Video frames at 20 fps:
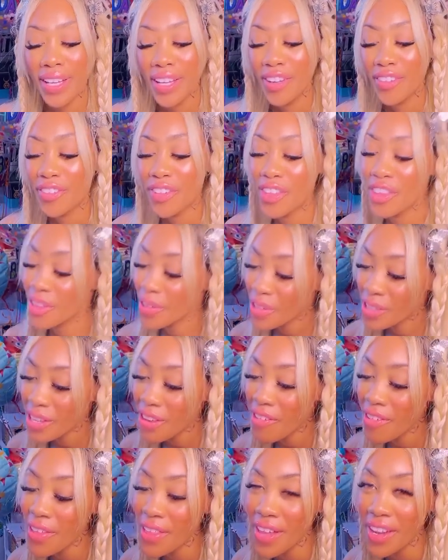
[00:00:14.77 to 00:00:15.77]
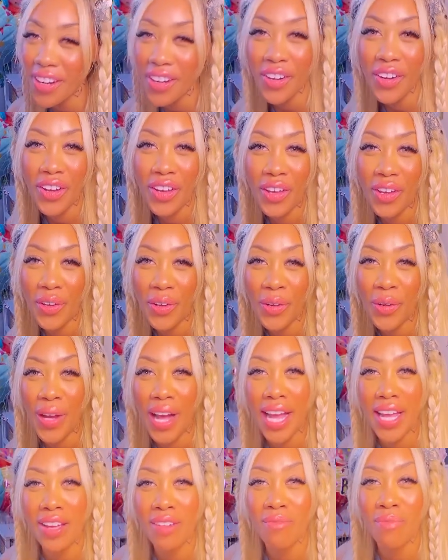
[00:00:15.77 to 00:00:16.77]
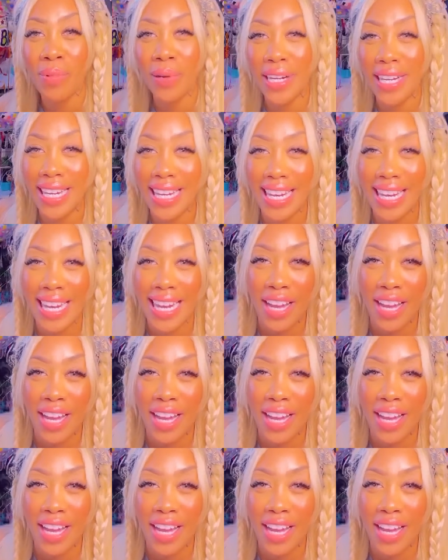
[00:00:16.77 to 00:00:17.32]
For those of you that are new, I am Brittany.